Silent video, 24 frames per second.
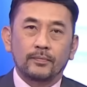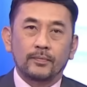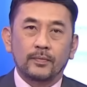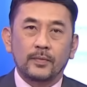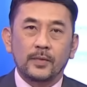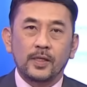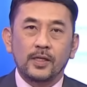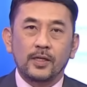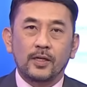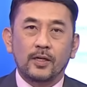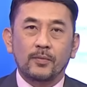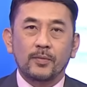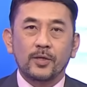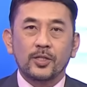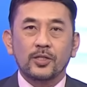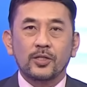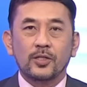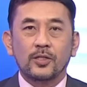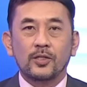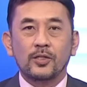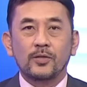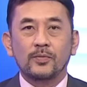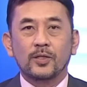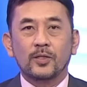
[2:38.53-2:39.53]
The
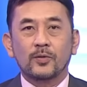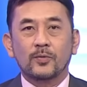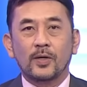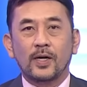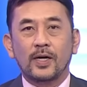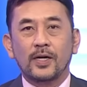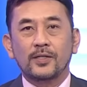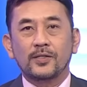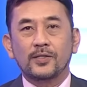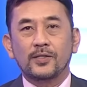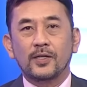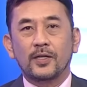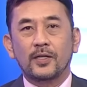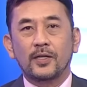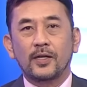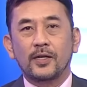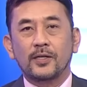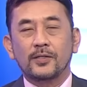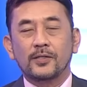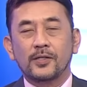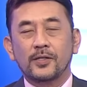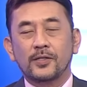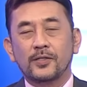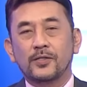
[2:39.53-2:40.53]
Commission on Human Rights
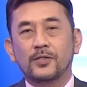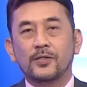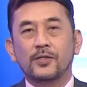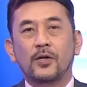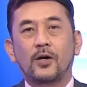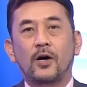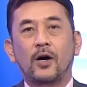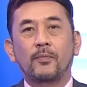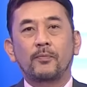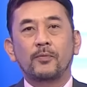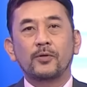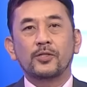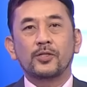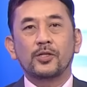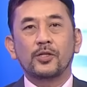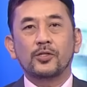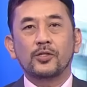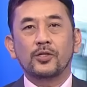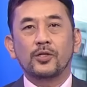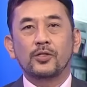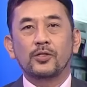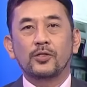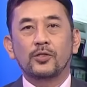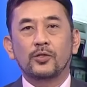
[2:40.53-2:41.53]
declares its
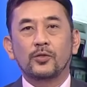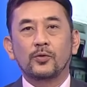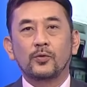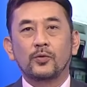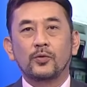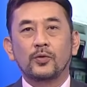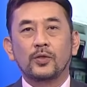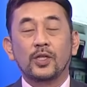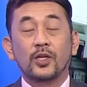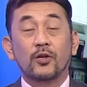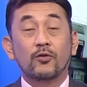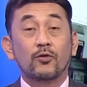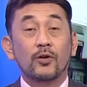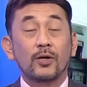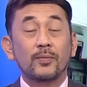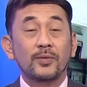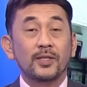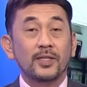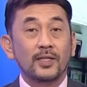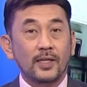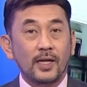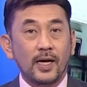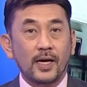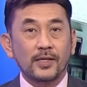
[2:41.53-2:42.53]
opposition to
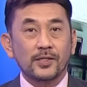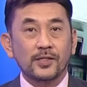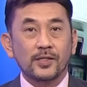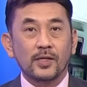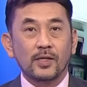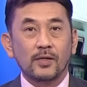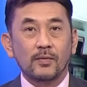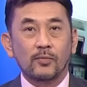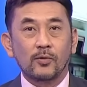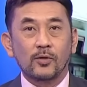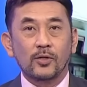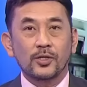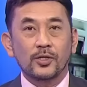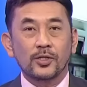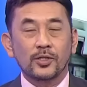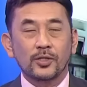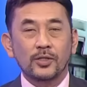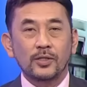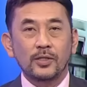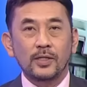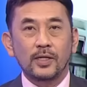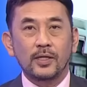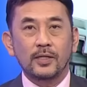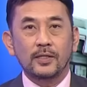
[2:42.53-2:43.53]
decriminalizing
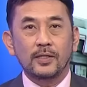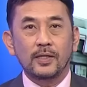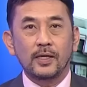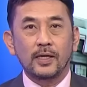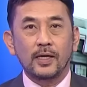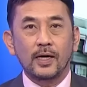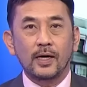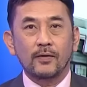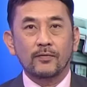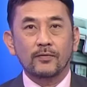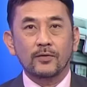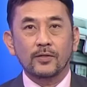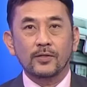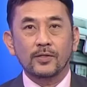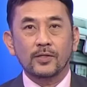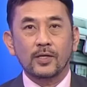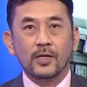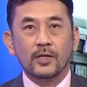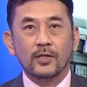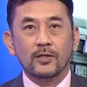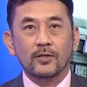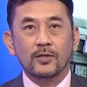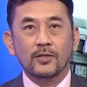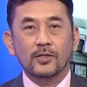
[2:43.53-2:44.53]
abortion a day after
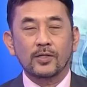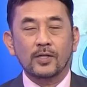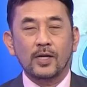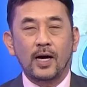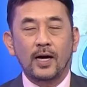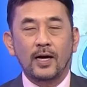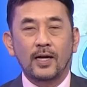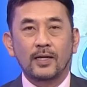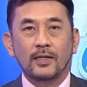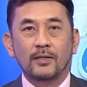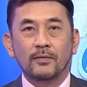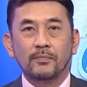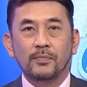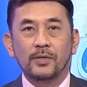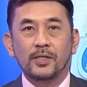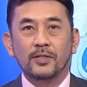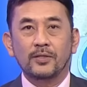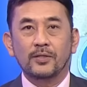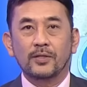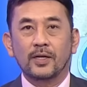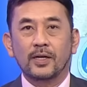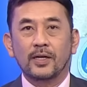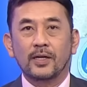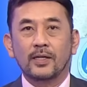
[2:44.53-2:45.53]
Senators Alan
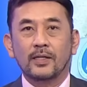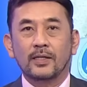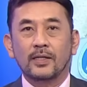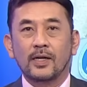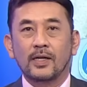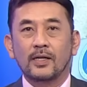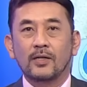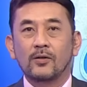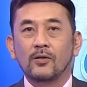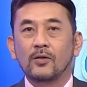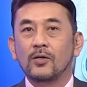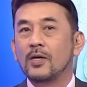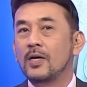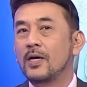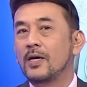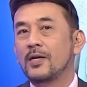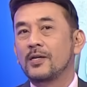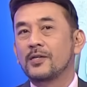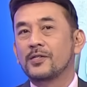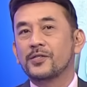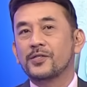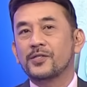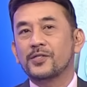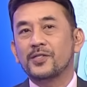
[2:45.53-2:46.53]
Peter Cayetano
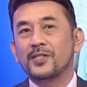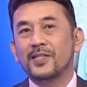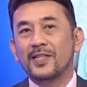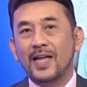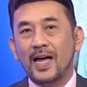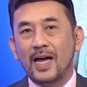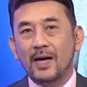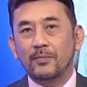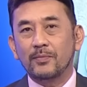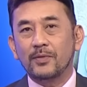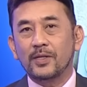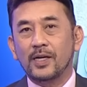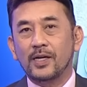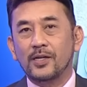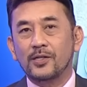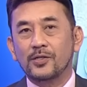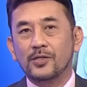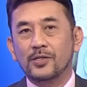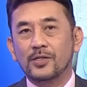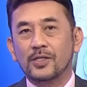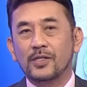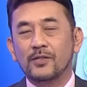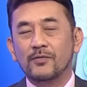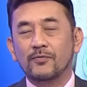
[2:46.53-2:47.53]
slammed the
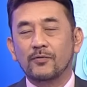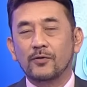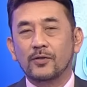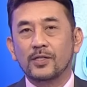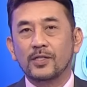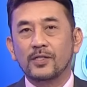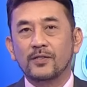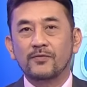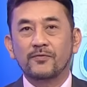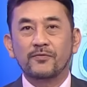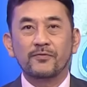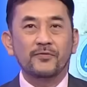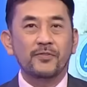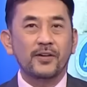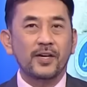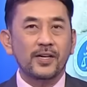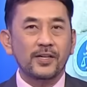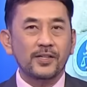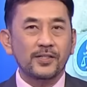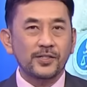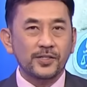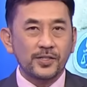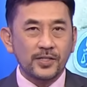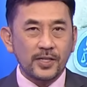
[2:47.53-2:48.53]
agency for its
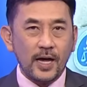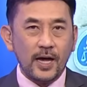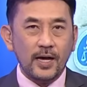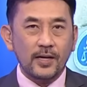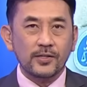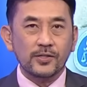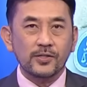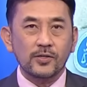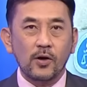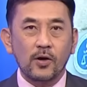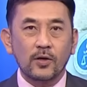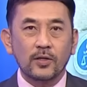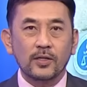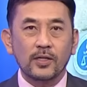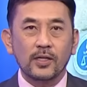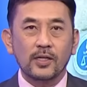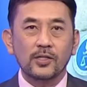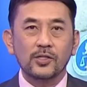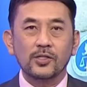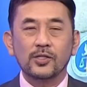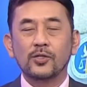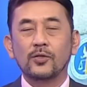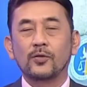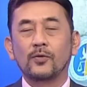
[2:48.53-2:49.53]
vague stance on the
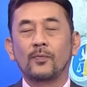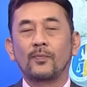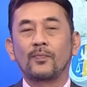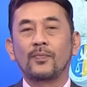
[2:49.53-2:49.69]
issue.